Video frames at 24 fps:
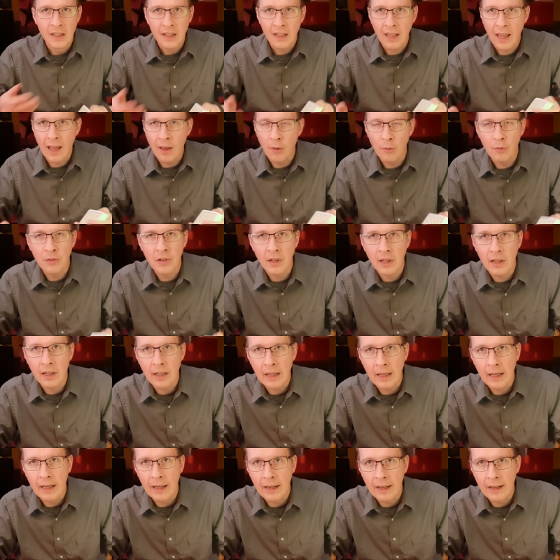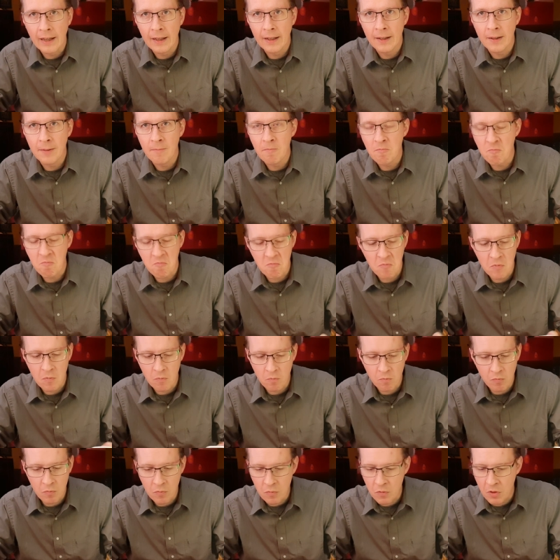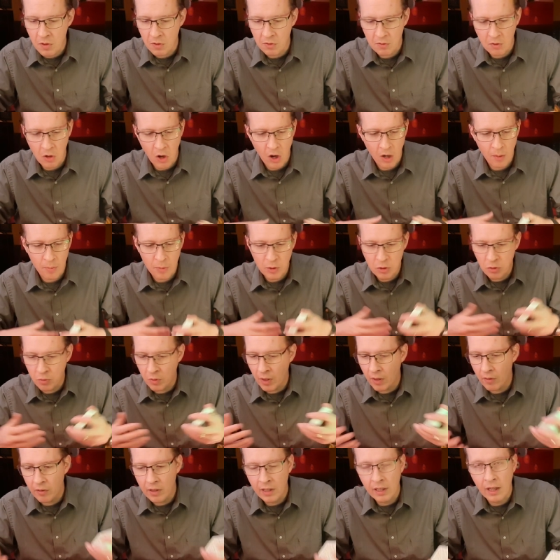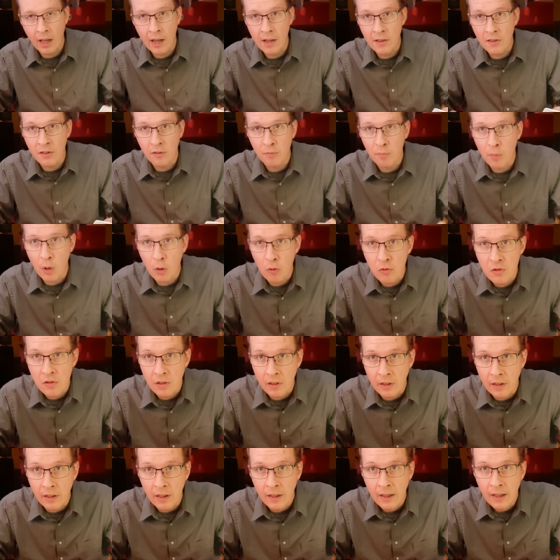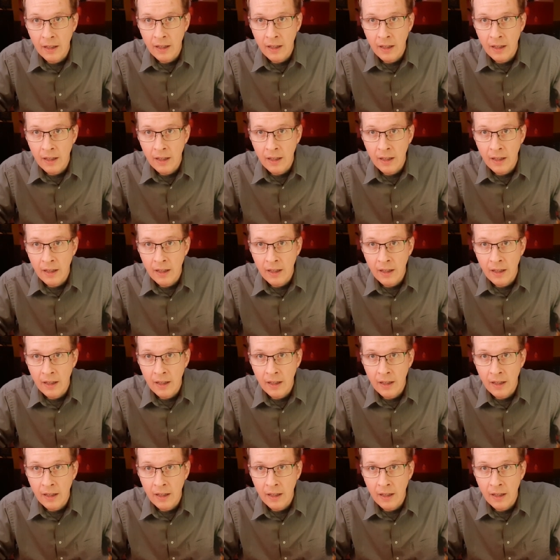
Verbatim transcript: counting, uh, just arbitrary kinds of motion